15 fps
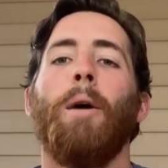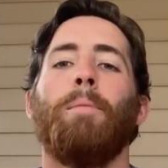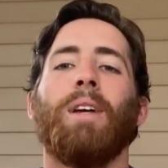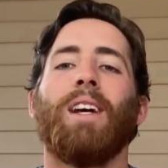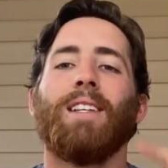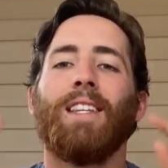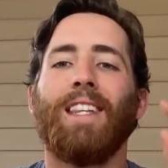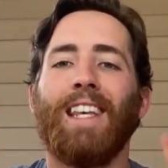
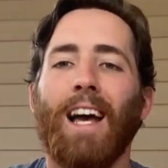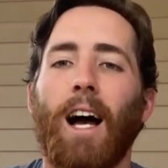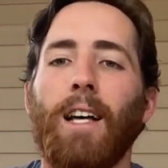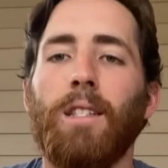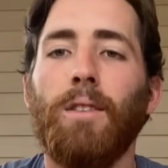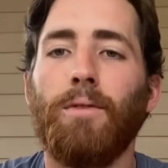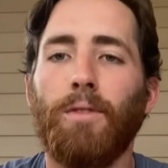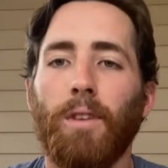Because in the
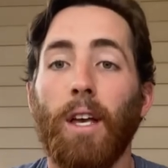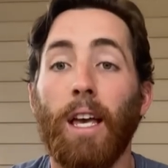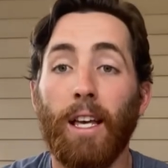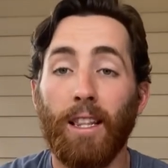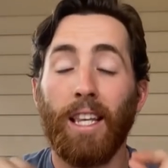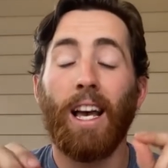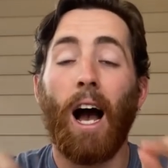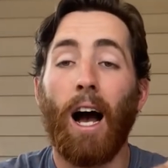eyes
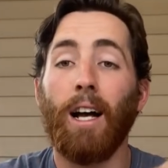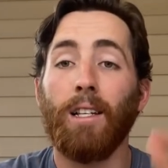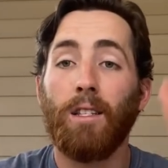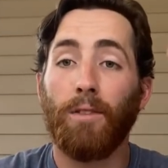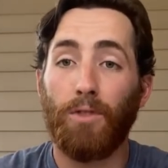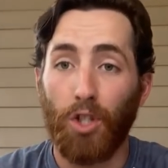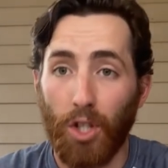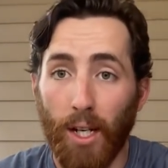
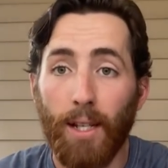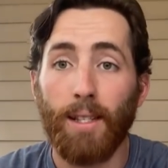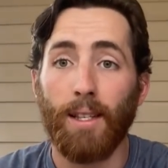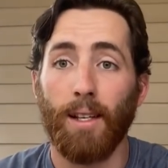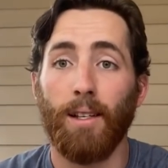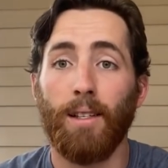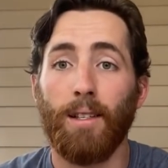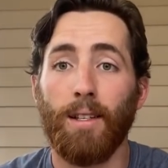of
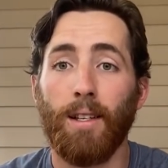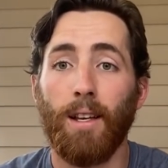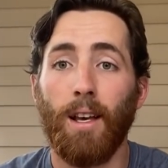Jesus,